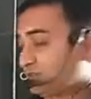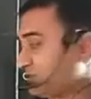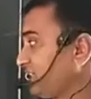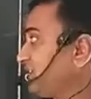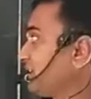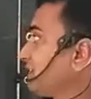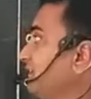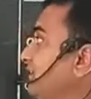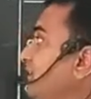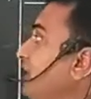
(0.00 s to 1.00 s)
So see
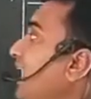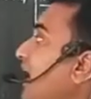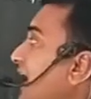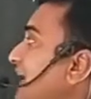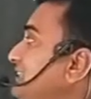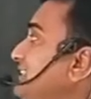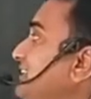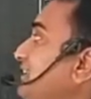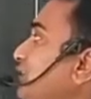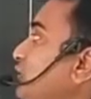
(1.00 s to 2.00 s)
here, I is
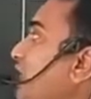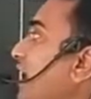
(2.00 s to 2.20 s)
equal to